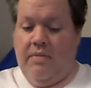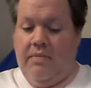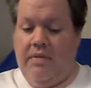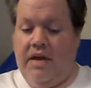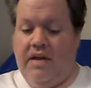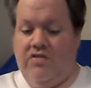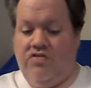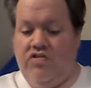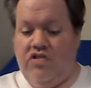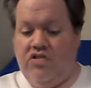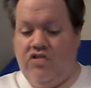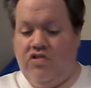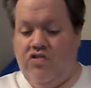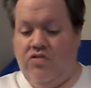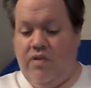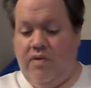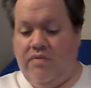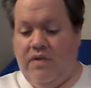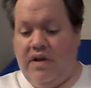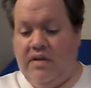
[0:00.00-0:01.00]
manages
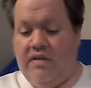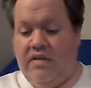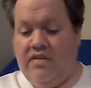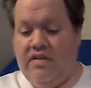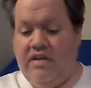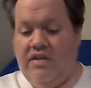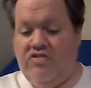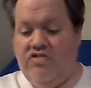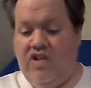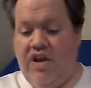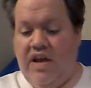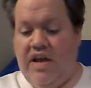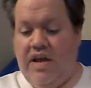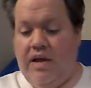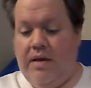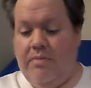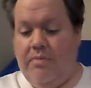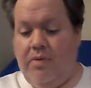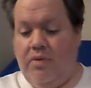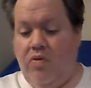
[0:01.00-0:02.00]
to evade the T G
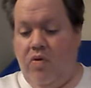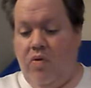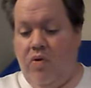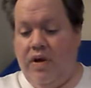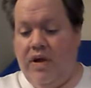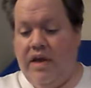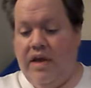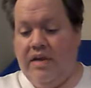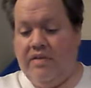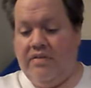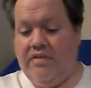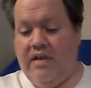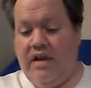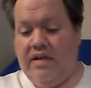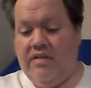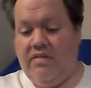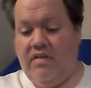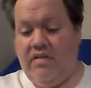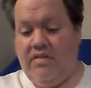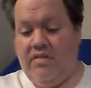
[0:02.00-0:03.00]
A employee
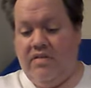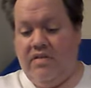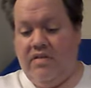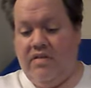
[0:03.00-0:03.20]
assigned to